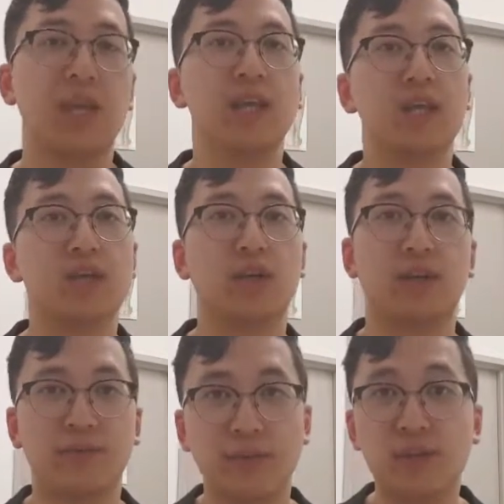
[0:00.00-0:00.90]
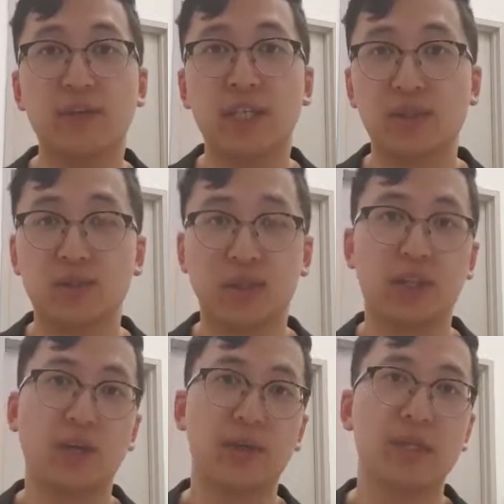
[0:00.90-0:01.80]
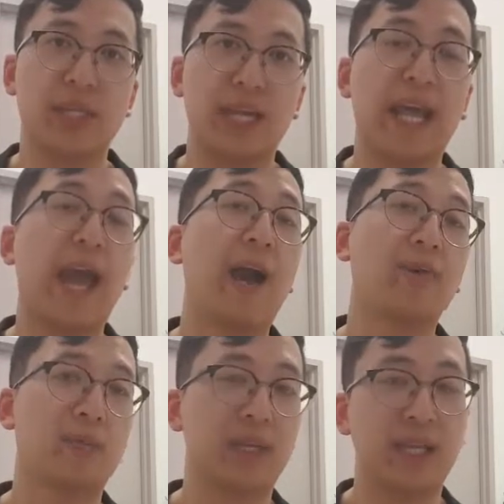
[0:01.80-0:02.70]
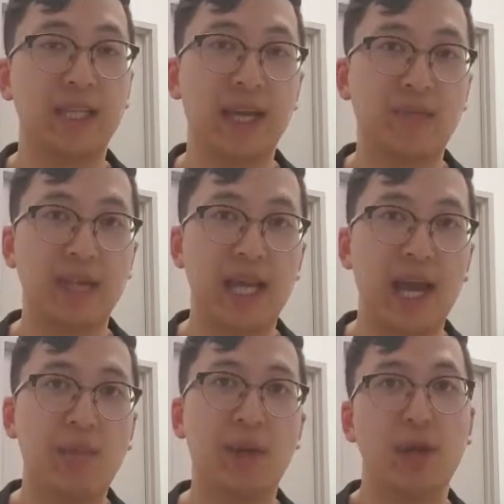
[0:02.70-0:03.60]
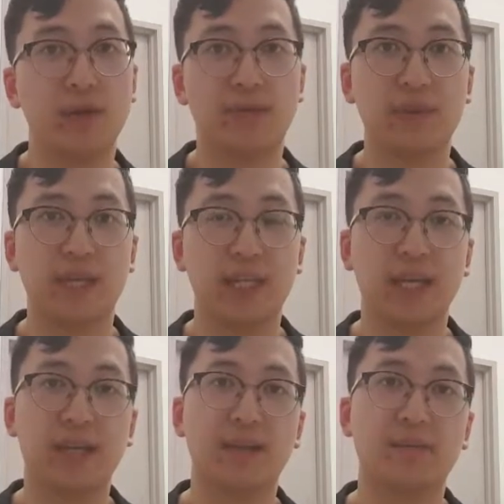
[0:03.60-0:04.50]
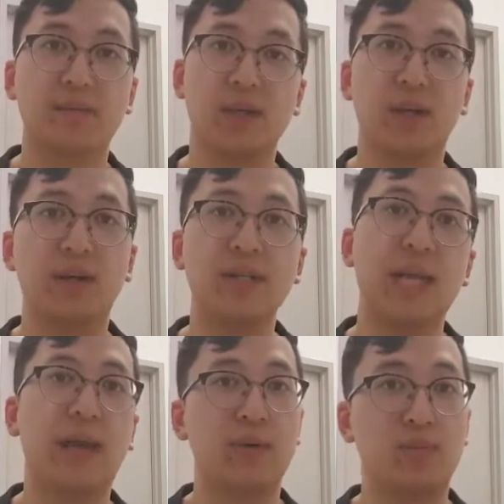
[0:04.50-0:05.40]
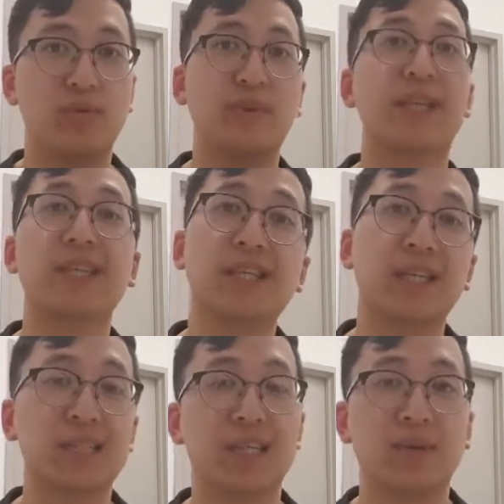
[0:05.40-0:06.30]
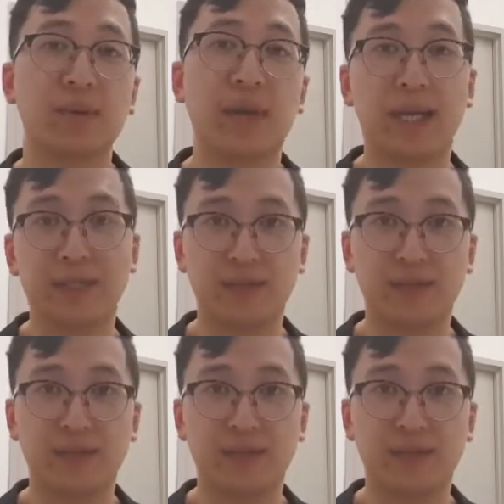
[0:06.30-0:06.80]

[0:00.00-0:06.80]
So in future videos, we're going to go into then how we begin that rehab and hopefully then beyond, how we prevent these things coming back in the